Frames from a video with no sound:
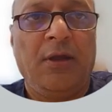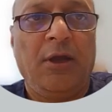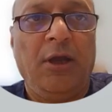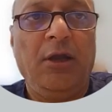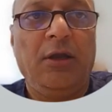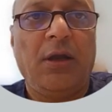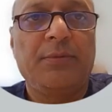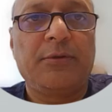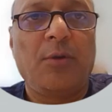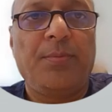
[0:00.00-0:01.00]
In
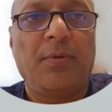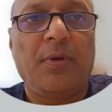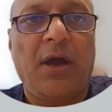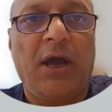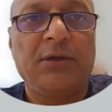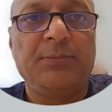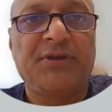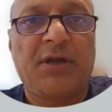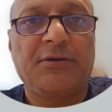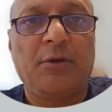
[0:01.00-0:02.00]
terms of
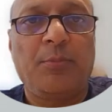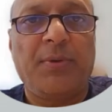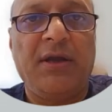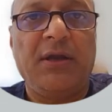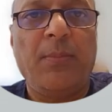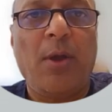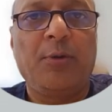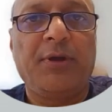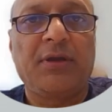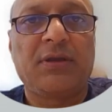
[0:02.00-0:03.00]
administration of
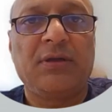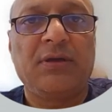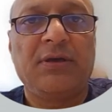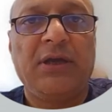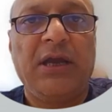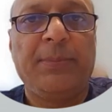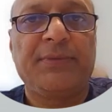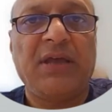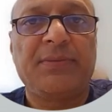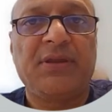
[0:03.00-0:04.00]
antibiotics,
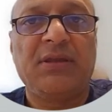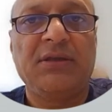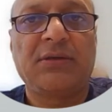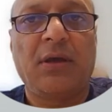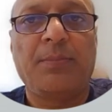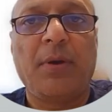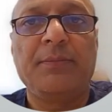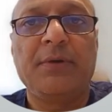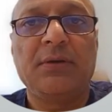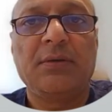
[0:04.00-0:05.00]
if sepsis is
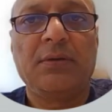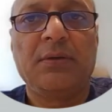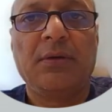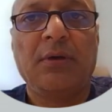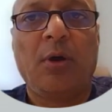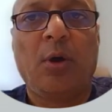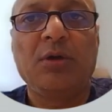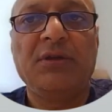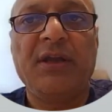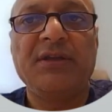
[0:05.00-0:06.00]
confirmed or
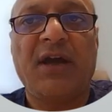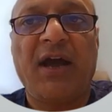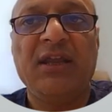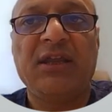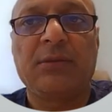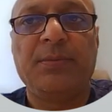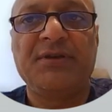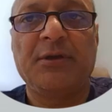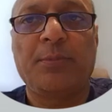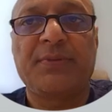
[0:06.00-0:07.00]
there is high
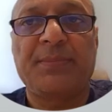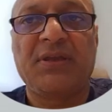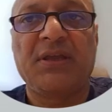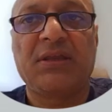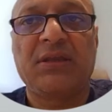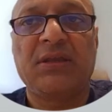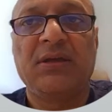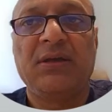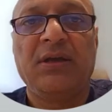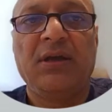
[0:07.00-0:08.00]
suspicion of sepsis,
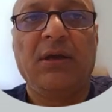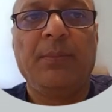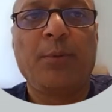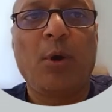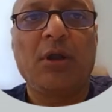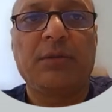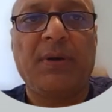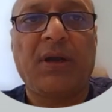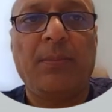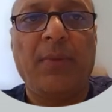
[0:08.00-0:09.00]
broad
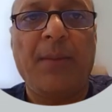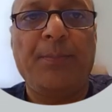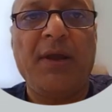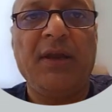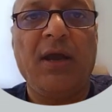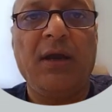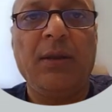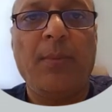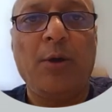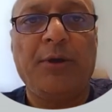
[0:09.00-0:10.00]
spectrum empiric
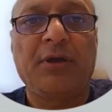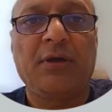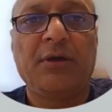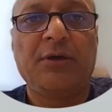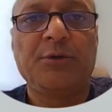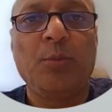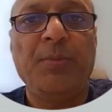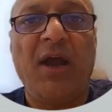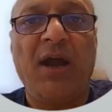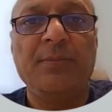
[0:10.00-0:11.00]
antibiotic should
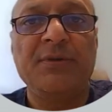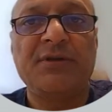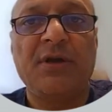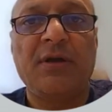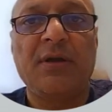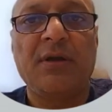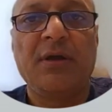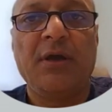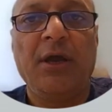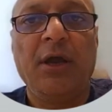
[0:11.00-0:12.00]
be administered
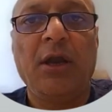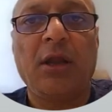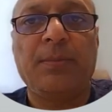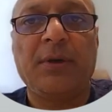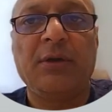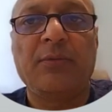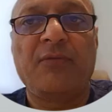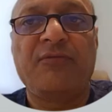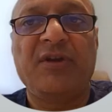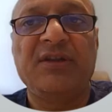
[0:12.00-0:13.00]
irrespective
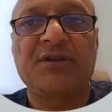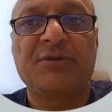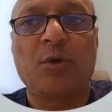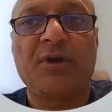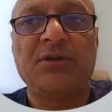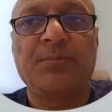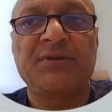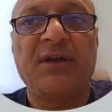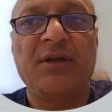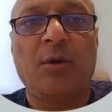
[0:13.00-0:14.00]
of whether shock is
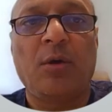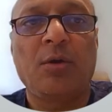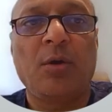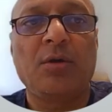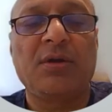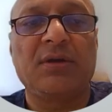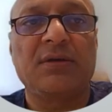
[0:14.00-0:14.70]
present or not.